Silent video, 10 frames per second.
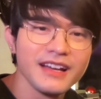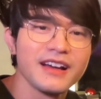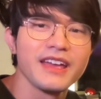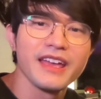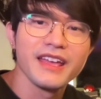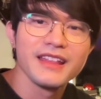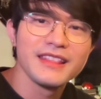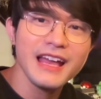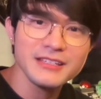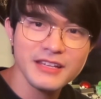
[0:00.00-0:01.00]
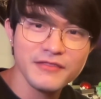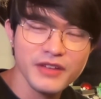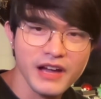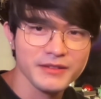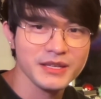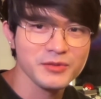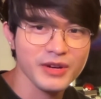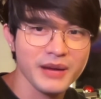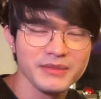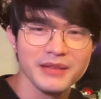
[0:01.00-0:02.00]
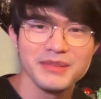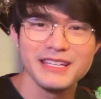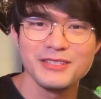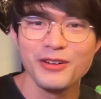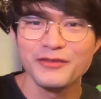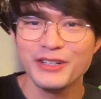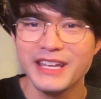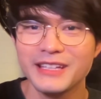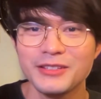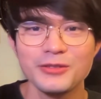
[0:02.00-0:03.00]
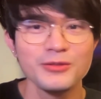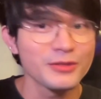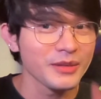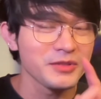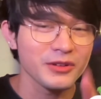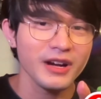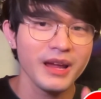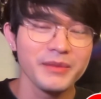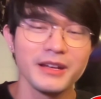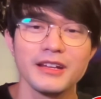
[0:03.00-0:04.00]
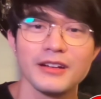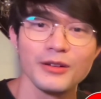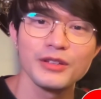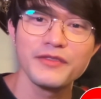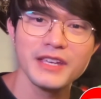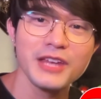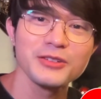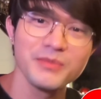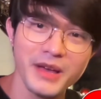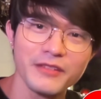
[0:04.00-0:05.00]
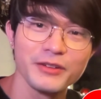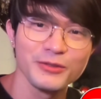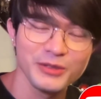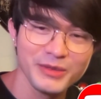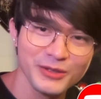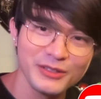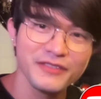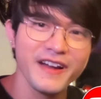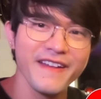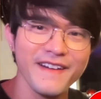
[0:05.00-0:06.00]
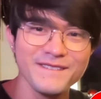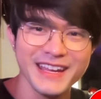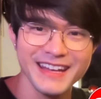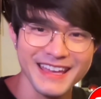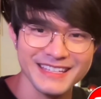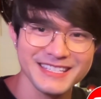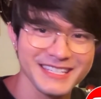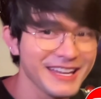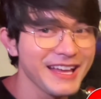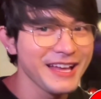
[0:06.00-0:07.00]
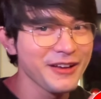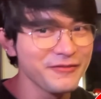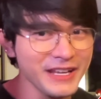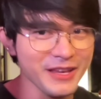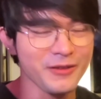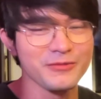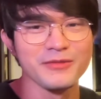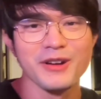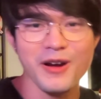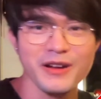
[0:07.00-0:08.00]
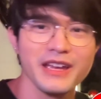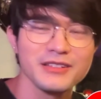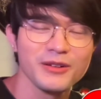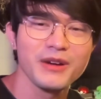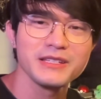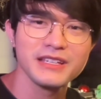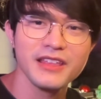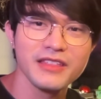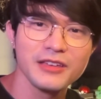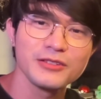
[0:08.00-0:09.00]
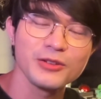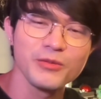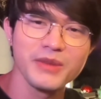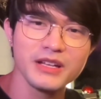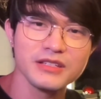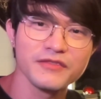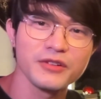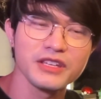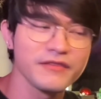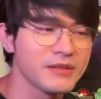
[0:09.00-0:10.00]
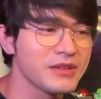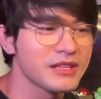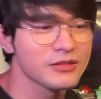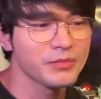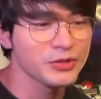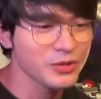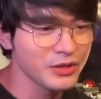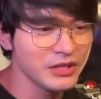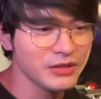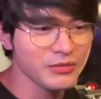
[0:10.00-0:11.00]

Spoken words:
And lastly, if you haven't subscribed, then please don't forget to subscribe and hit the notification bell to find out my next video. Okay, so once again, thank you so much for giving me this opportunity.